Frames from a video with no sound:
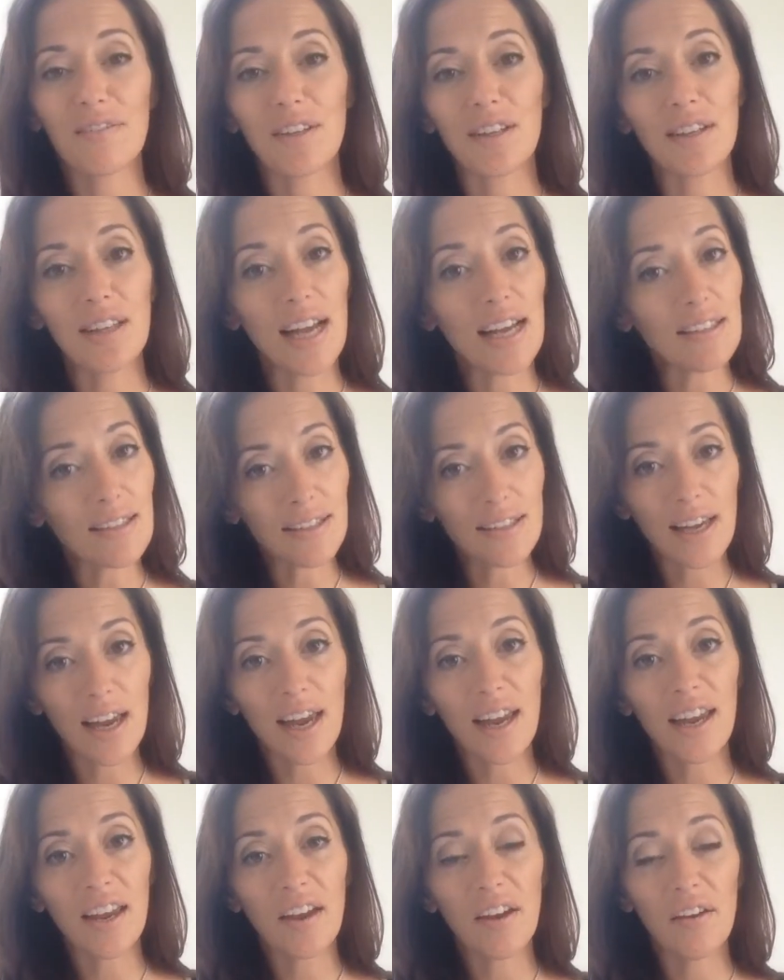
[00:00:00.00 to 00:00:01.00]
of the last
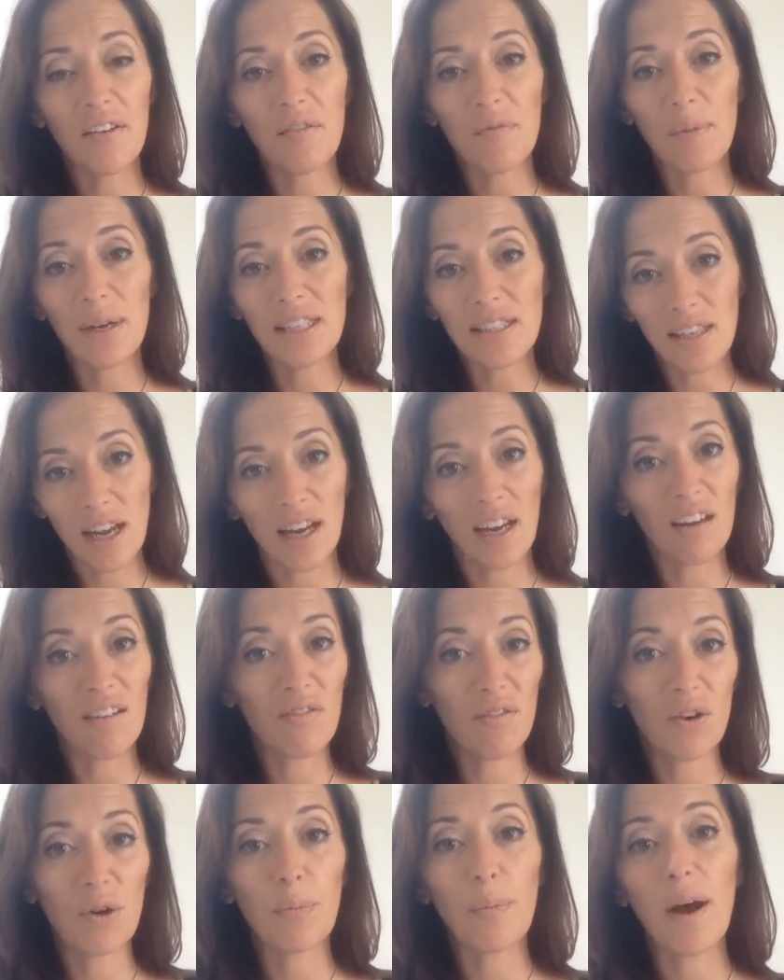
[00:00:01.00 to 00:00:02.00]
day of my second
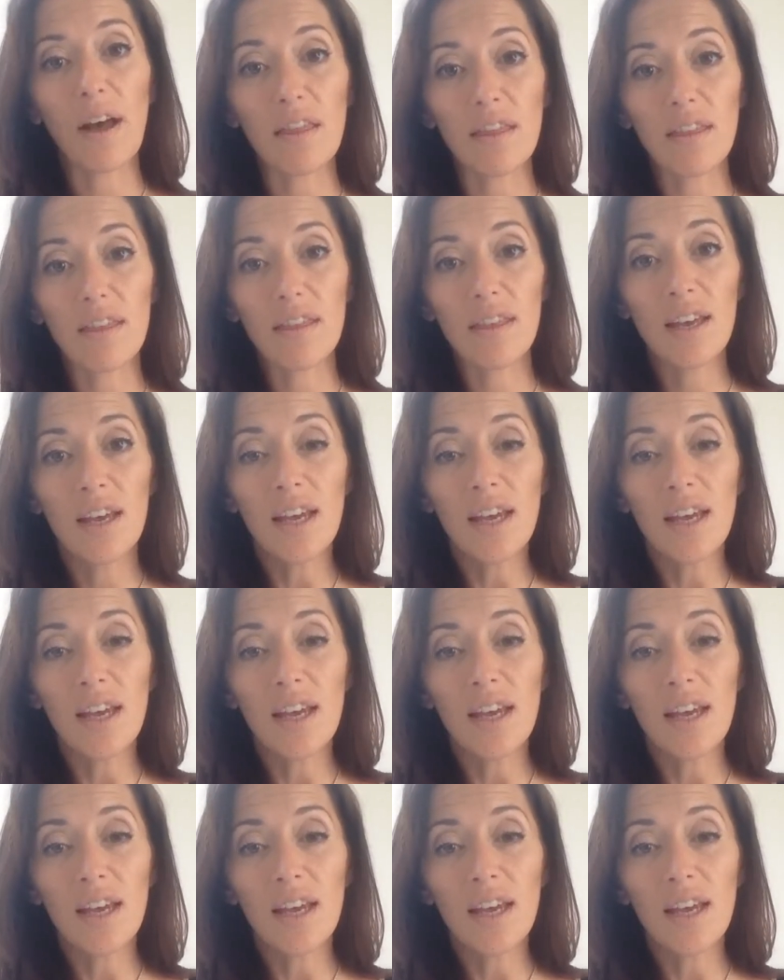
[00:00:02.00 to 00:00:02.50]
full month.